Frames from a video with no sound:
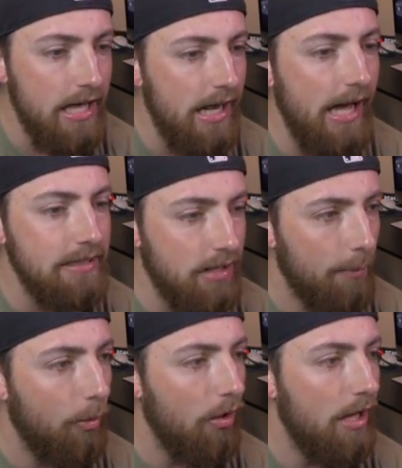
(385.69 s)
hit a
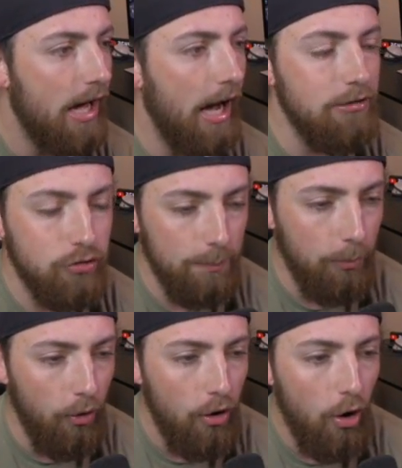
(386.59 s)
double, a
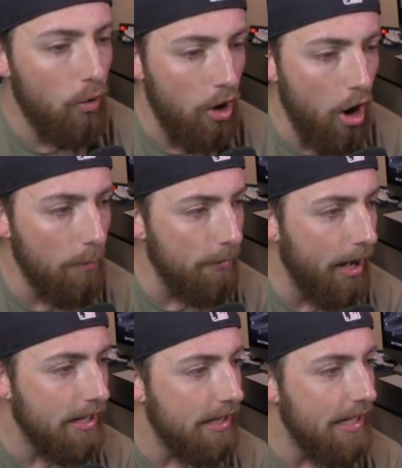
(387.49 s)
triple, or a home
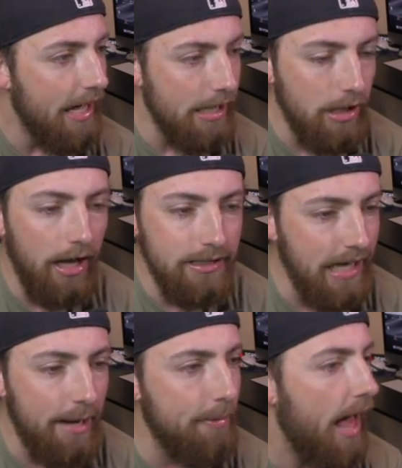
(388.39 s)
run in a
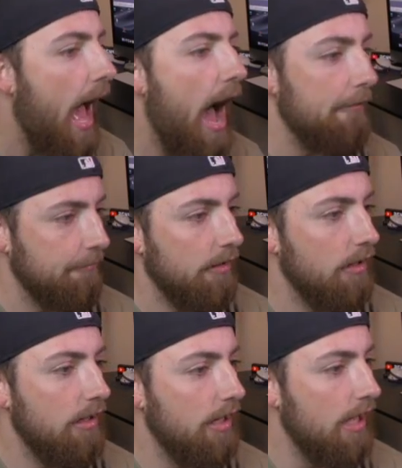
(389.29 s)
game and a half
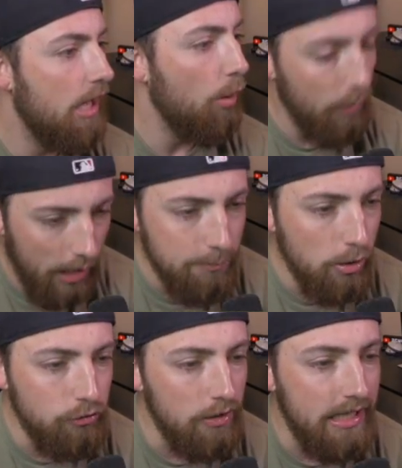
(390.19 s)
when I'm
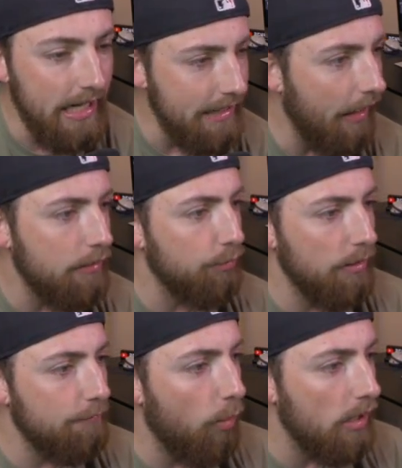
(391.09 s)
usually hitting like 3
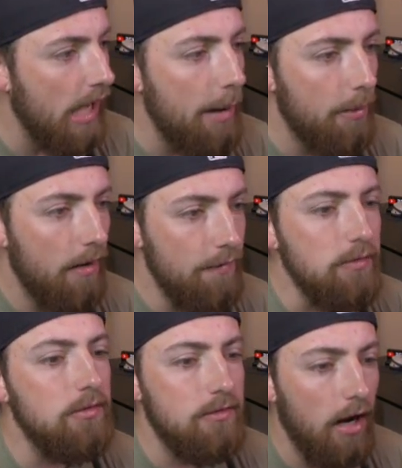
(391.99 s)
or 4 a game.
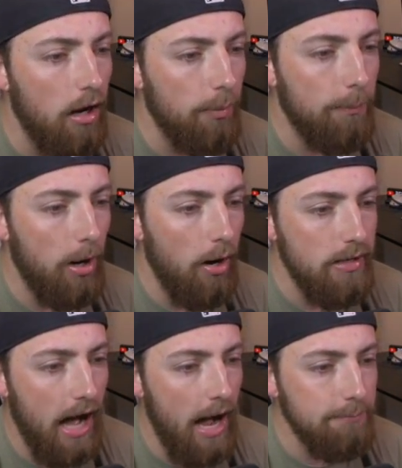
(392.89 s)
This is terrible, bro.
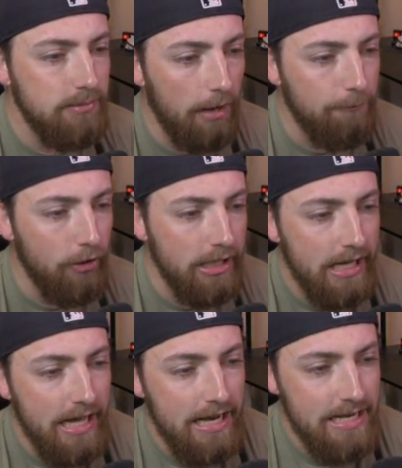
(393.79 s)
Yeah, I'm definitely
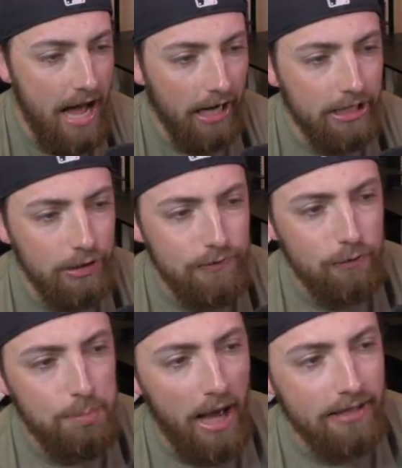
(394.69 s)
not going to use this
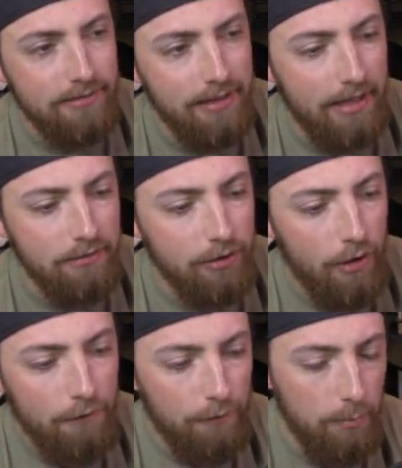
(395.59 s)
batting stance
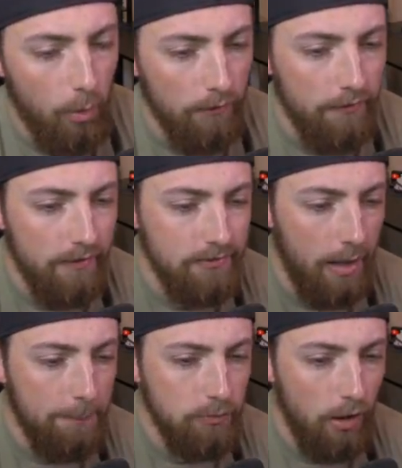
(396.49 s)
for more than this
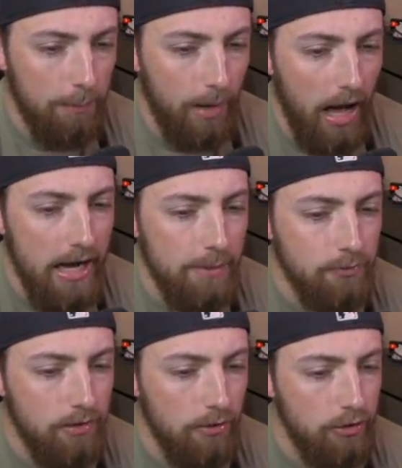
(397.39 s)
episode, but I am
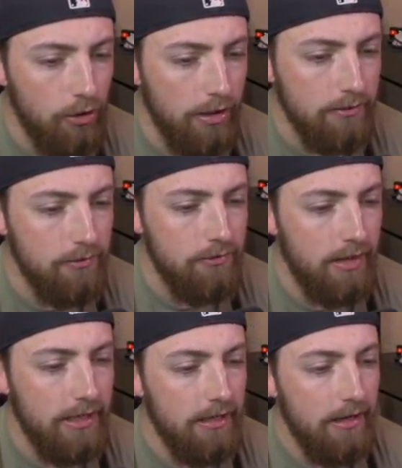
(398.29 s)
still curious to see.